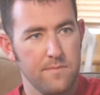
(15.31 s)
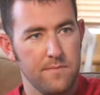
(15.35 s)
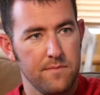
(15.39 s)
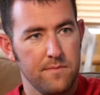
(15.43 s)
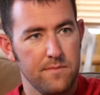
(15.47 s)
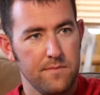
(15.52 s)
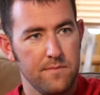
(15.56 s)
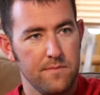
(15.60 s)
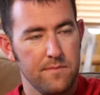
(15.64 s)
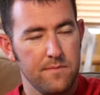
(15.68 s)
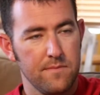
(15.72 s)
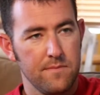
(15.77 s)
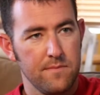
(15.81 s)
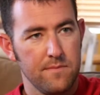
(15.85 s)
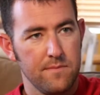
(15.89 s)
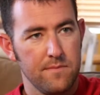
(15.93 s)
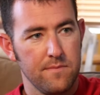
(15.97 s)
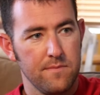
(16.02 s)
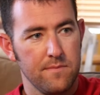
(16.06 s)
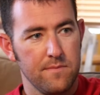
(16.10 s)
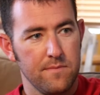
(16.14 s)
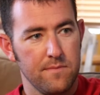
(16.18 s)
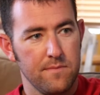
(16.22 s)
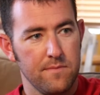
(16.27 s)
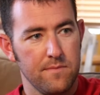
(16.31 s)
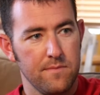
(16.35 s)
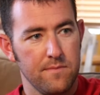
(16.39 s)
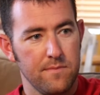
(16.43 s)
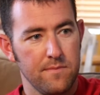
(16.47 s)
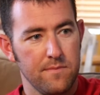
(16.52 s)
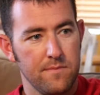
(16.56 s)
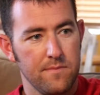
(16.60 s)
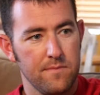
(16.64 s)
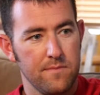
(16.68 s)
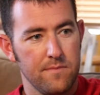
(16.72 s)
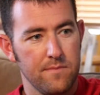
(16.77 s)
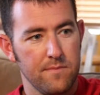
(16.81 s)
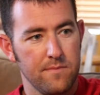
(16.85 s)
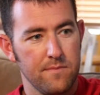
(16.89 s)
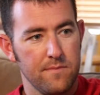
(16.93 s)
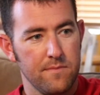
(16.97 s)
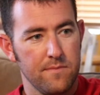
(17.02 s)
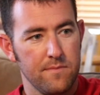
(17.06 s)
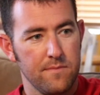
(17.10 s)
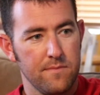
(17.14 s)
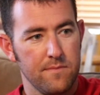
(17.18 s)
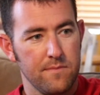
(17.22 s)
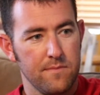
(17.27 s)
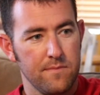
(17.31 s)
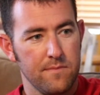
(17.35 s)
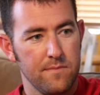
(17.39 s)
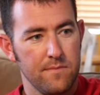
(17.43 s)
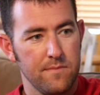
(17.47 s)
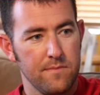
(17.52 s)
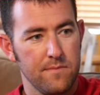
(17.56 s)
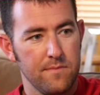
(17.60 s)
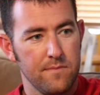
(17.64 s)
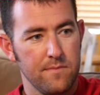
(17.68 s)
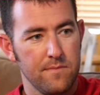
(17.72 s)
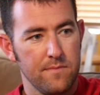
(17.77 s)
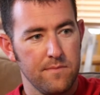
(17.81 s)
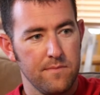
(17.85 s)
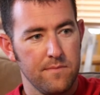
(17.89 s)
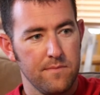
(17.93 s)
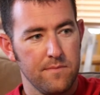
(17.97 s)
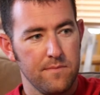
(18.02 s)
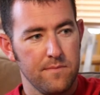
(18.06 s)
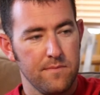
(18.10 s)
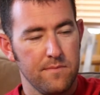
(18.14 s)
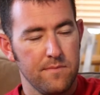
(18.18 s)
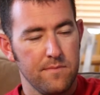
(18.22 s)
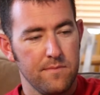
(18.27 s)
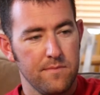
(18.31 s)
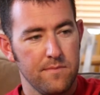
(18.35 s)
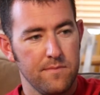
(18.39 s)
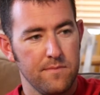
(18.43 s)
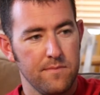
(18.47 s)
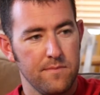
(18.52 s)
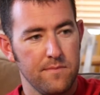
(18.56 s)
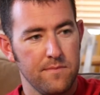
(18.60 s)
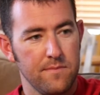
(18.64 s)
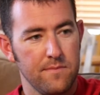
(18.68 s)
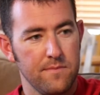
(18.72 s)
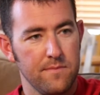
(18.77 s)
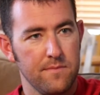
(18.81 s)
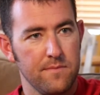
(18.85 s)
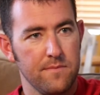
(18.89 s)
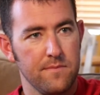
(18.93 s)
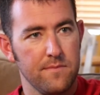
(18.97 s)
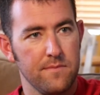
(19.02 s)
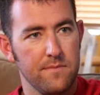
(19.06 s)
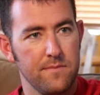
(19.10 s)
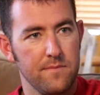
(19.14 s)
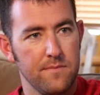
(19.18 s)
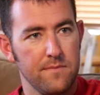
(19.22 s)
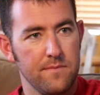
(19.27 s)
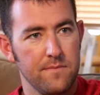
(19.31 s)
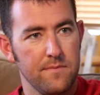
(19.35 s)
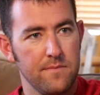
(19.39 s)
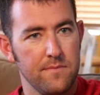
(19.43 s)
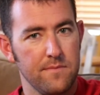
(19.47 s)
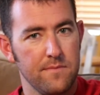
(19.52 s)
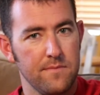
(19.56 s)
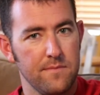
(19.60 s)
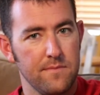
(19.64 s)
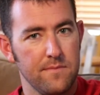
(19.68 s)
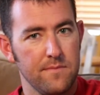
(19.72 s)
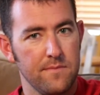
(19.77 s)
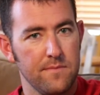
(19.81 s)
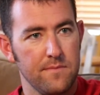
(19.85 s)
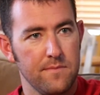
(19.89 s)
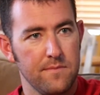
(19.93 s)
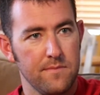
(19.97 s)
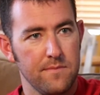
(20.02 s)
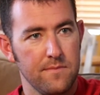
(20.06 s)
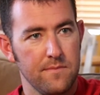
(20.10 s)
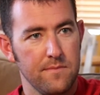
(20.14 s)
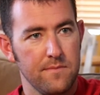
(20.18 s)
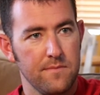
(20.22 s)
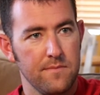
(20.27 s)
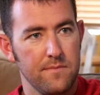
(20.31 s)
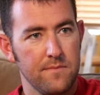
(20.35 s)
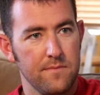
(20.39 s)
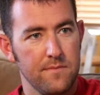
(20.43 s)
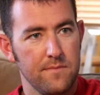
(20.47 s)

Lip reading: No words are spoken by the person on screen.